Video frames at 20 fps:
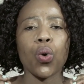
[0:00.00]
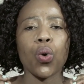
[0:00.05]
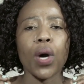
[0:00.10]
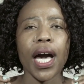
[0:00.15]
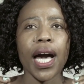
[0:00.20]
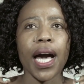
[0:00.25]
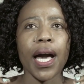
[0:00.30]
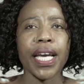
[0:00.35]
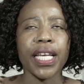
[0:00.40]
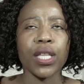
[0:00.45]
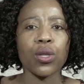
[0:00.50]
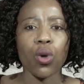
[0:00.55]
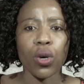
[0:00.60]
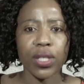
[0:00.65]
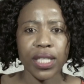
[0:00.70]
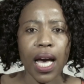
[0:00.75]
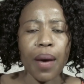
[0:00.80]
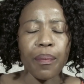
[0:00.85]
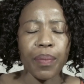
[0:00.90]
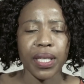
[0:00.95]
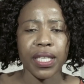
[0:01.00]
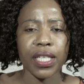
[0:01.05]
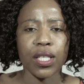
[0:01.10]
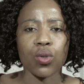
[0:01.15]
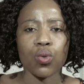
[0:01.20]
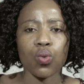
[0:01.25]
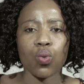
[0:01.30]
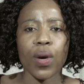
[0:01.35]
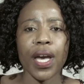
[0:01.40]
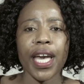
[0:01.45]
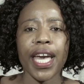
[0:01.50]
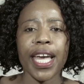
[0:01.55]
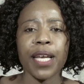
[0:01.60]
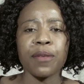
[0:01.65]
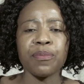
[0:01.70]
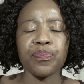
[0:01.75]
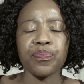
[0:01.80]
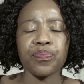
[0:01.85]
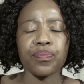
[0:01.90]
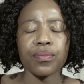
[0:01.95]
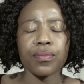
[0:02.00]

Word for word: uh, in those companies where